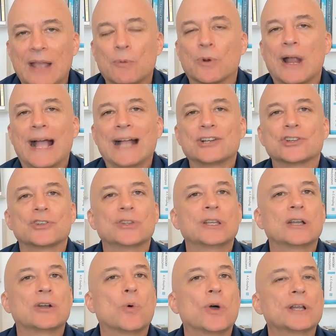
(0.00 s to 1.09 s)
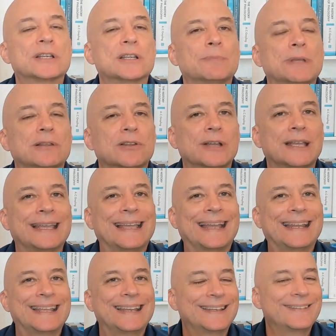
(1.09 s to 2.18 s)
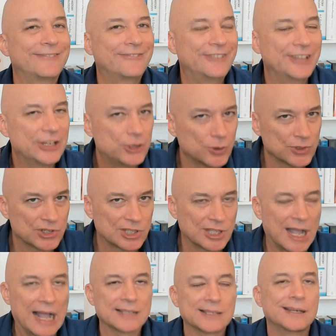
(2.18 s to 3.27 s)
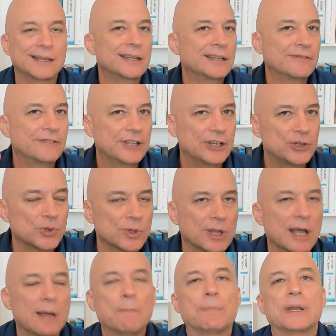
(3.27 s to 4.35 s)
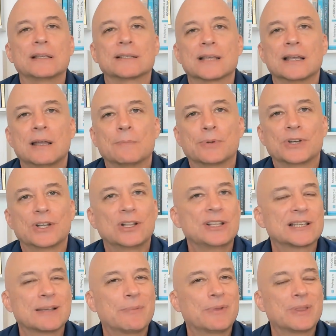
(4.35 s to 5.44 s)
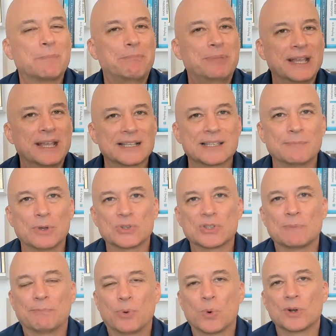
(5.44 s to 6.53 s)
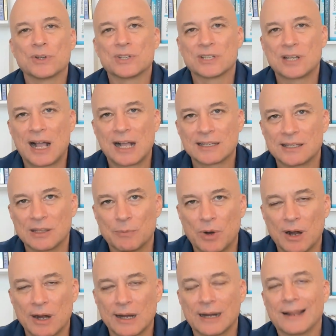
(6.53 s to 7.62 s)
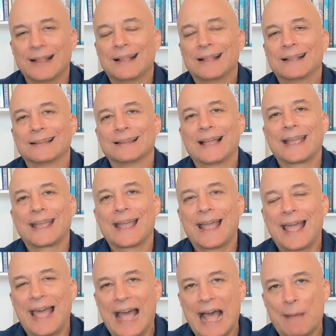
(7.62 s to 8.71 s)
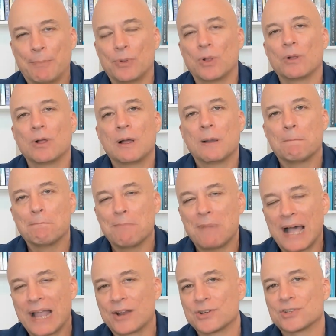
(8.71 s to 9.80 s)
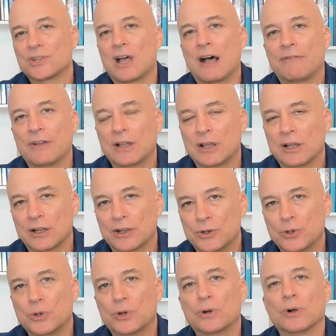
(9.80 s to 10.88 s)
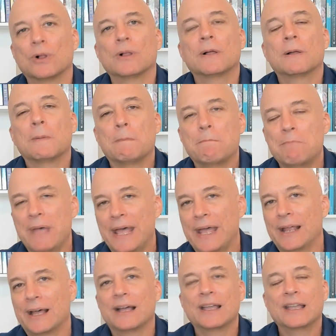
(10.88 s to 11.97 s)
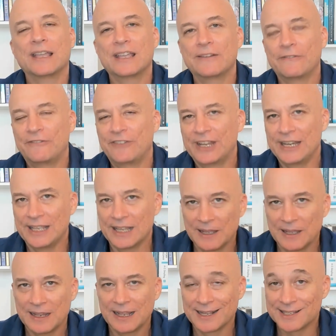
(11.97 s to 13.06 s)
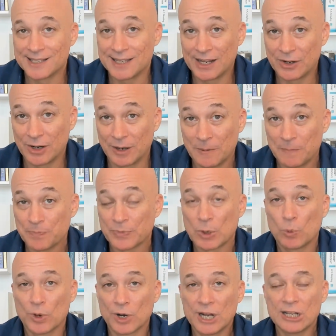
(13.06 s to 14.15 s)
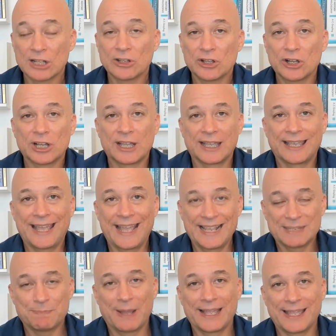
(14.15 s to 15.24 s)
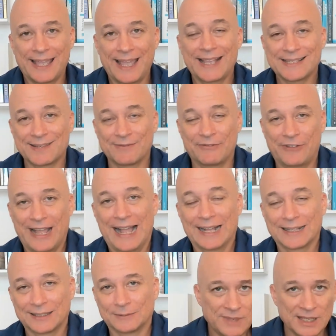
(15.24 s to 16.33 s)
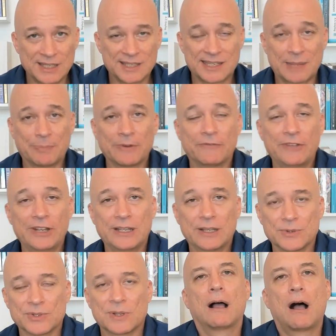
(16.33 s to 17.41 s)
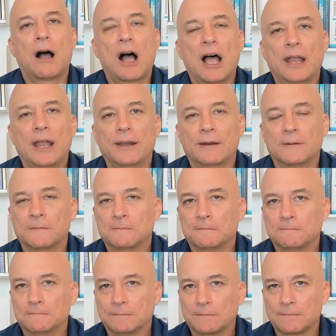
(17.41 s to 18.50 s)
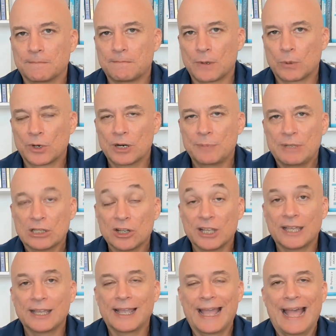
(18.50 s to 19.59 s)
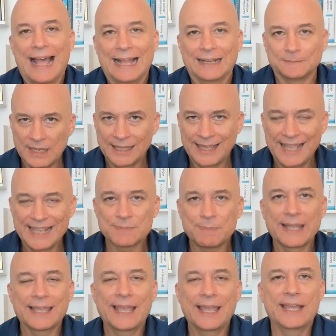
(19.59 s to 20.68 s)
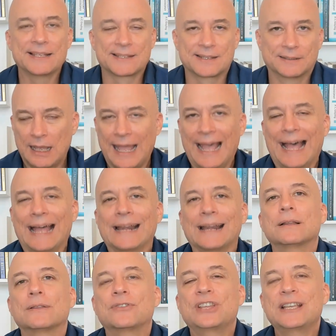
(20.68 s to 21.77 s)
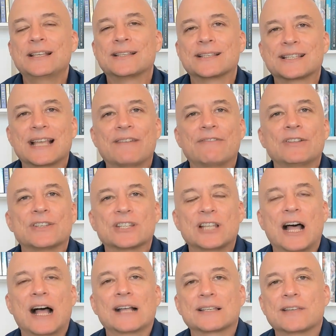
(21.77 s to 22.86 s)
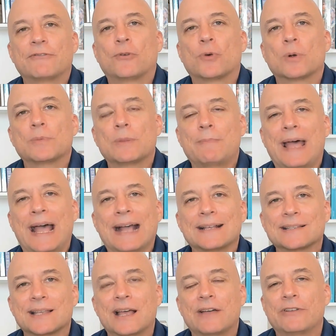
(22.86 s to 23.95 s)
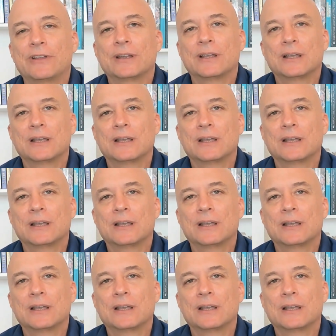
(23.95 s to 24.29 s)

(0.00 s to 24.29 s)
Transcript: we're actually going to be looking at individual stocks and individual companies, particularly some of the biggest and most important stocks in the market, like Apple, Microsoft, Google, Meta, Nvidia, etc. We're going to look case by case, in fact, in separate videos we're going to be looking at case by case at these 7 stocks that form the Mag 7